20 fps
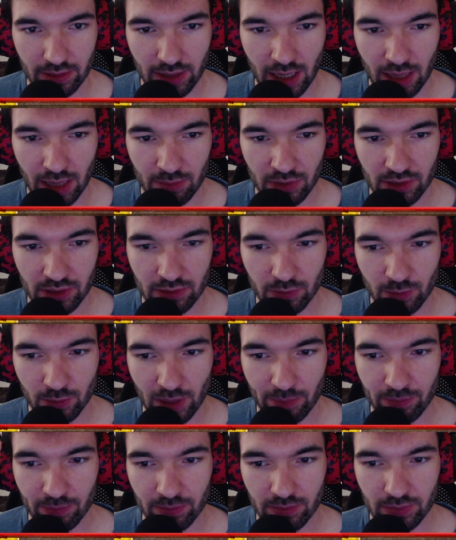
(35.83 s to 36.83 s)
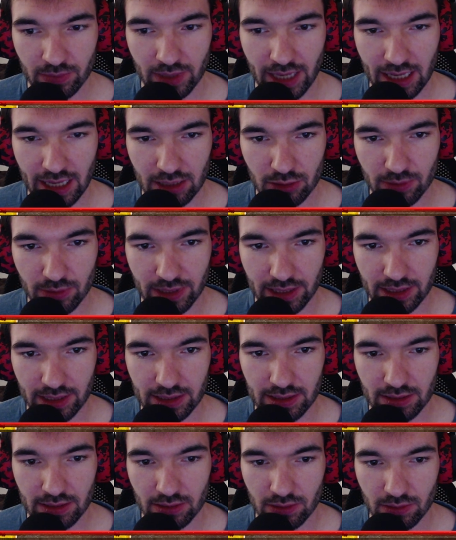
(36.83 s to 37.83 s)
armor, weapon and
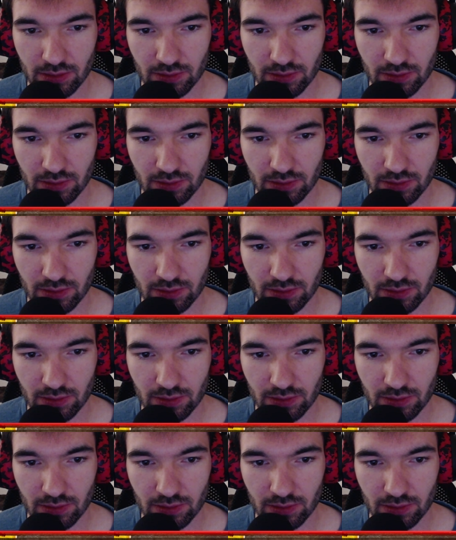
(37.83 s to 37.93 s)
trinkets,